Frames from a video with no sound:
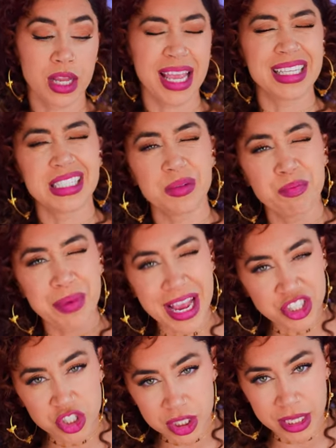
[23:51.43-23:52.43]

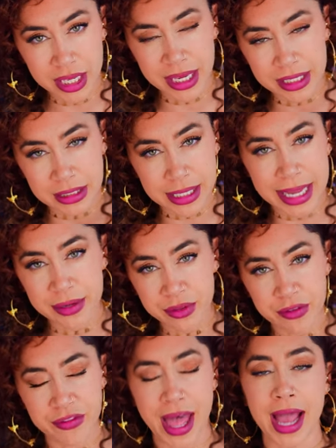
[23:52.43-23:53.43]
Especially in light of
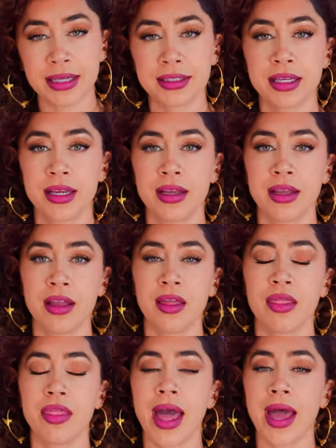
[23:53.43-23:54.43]
the fact
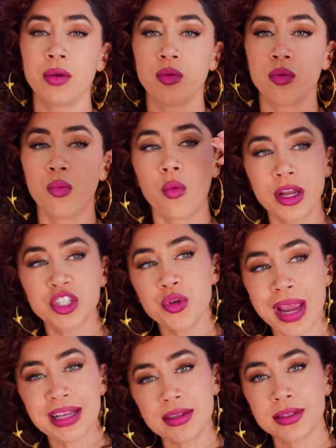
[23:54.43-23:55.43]
that once
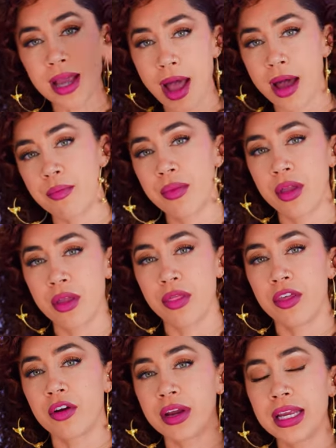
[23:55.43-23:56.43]
you get to the top,
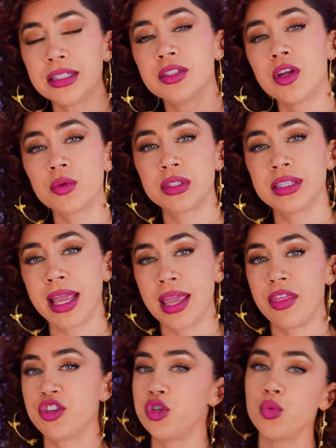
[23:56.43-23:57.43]
there is no
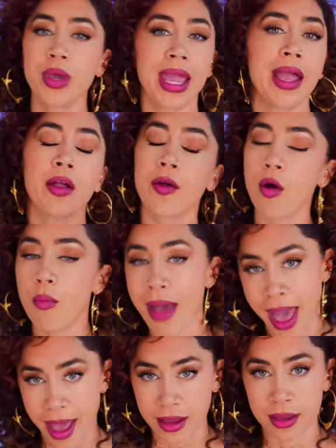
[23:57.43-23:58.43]
saying that you can't go
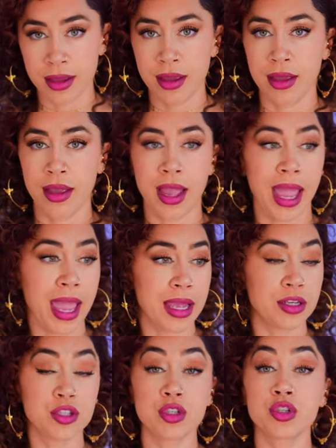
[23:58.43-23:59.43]
back
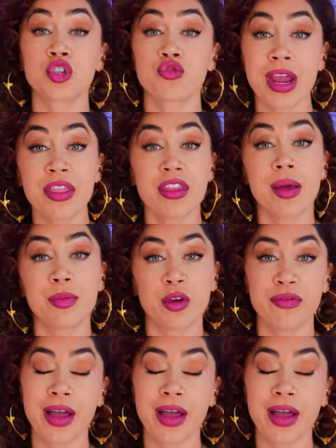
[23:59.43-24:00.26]
and strengthen up your